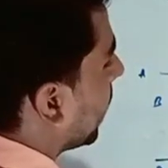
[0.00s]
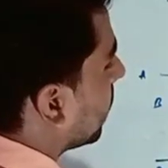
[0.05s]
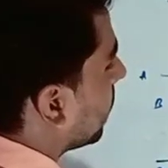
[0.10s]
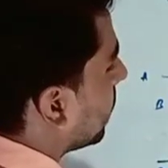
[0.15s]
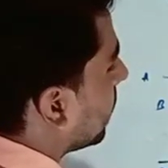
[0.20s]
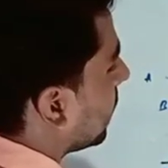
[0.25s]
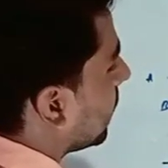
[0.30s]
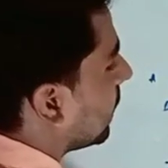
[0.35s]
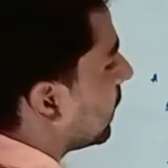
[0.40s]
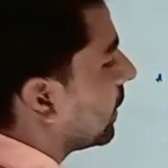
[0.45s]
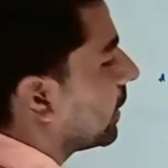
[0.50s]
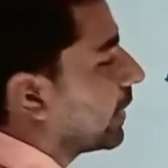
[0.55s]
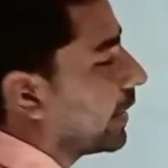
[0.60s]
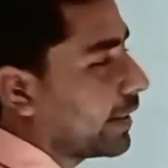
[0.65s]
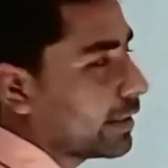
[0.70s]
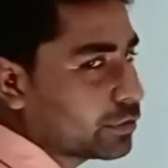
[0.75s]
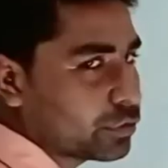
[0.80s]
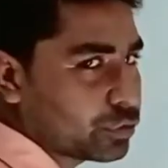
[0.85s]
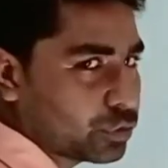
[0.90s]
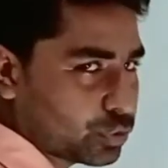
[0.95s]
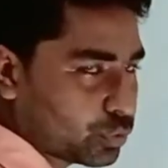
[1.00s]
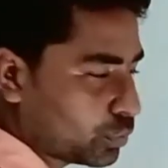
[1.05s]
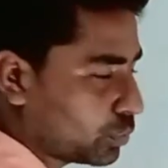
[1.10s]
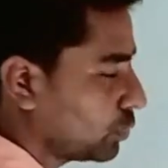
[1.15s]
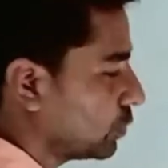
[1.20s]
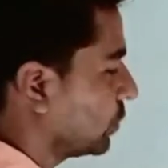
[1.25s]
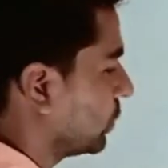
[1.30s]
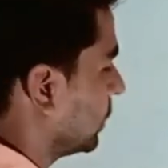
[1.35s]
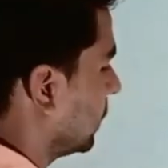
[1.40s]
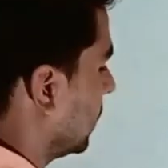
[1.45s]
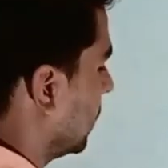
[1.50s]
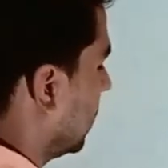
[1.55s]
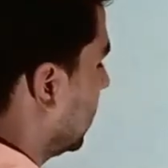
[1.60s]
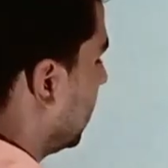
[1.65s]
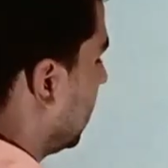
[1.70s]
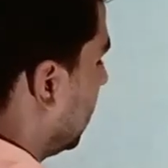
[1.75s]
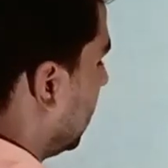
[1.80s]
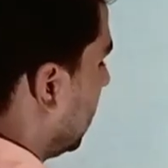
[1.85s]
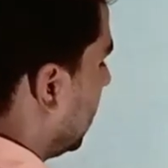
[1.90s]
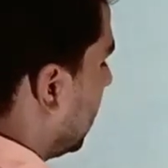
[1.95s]
and B. Case 2,
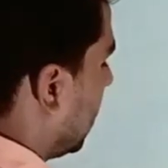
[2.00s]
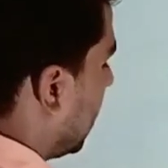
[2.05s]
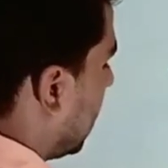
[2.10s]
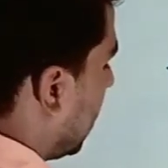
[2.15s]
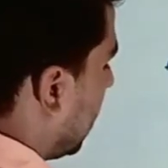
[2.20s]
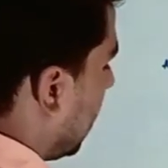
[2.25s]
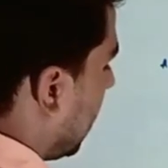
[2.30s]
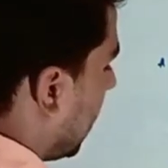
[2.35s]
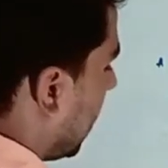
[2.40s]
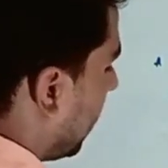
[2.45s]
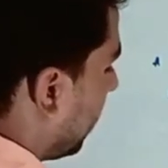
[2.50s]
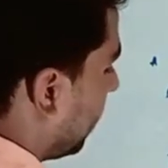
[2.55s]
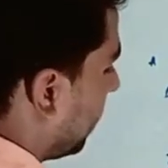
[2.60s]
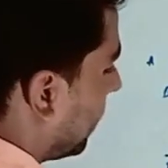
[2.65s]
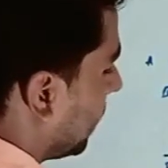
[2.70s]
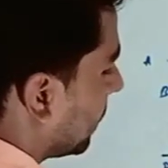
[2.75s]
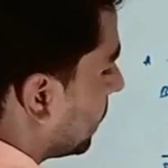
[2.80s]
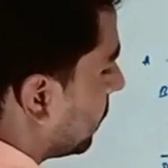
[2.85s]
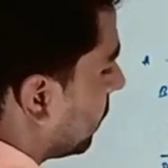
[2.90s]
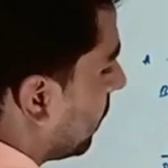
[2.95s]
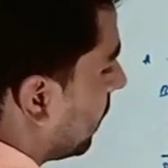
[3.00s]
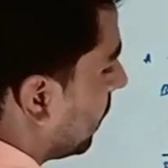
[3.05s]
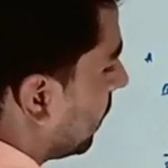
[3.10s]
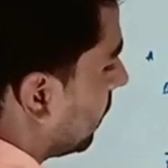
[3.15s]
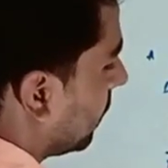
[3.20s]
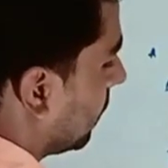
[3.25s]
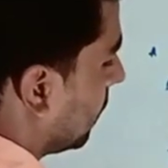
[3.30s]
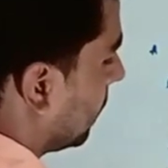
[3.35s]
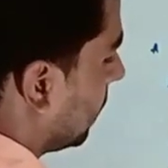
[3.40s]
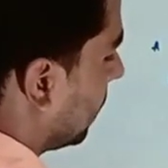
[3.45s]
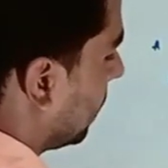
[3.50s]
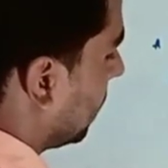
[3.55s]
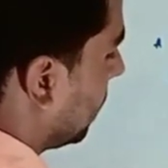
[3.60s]
and this one